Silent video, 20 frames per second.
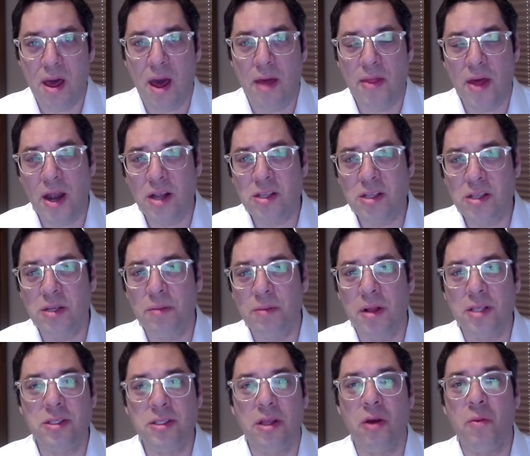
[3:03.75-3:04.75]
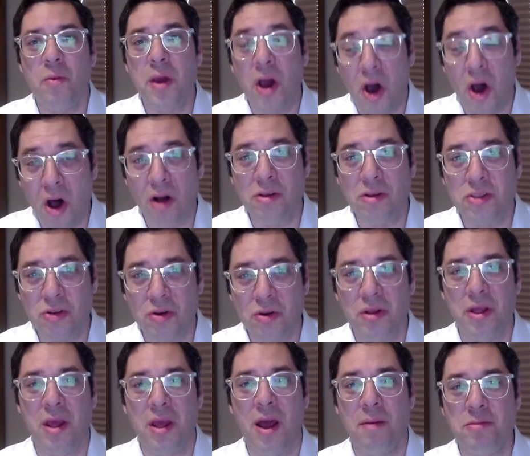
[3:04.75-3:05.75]
And that is a blessing that we all
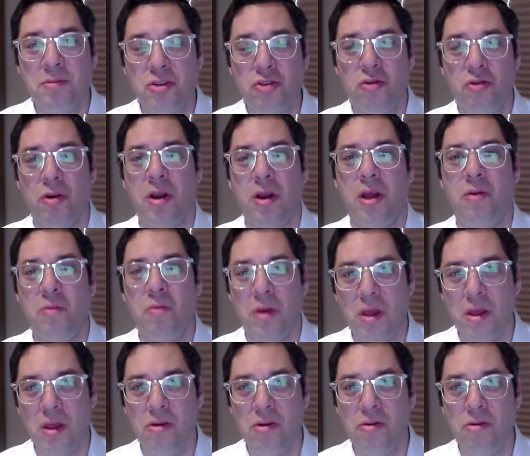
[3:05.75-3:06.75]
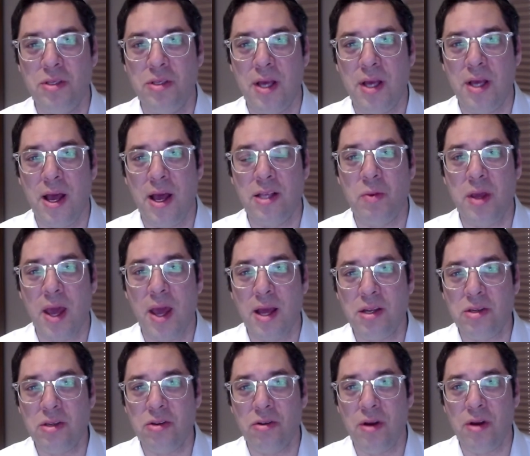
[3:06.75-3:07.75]
certainly, I'm sure, can use as we
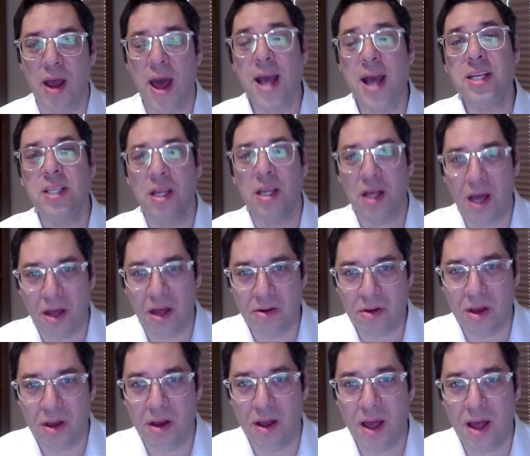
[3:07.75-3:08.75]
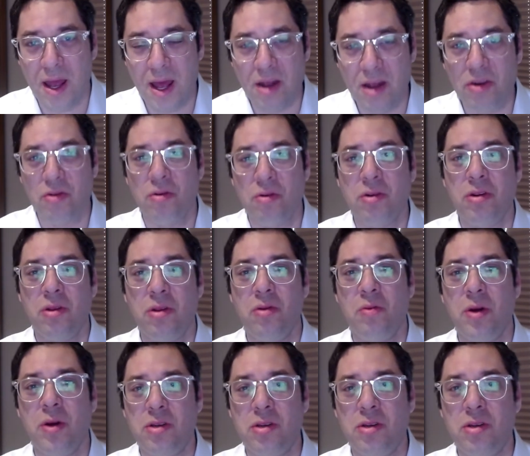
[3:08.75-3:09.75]
exit Chanukah and enter into the
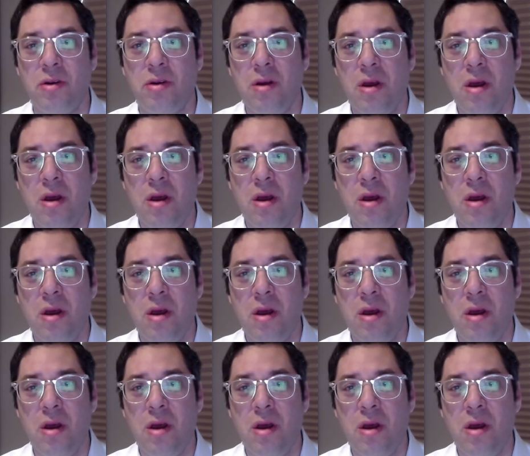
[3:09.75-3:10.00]
winter.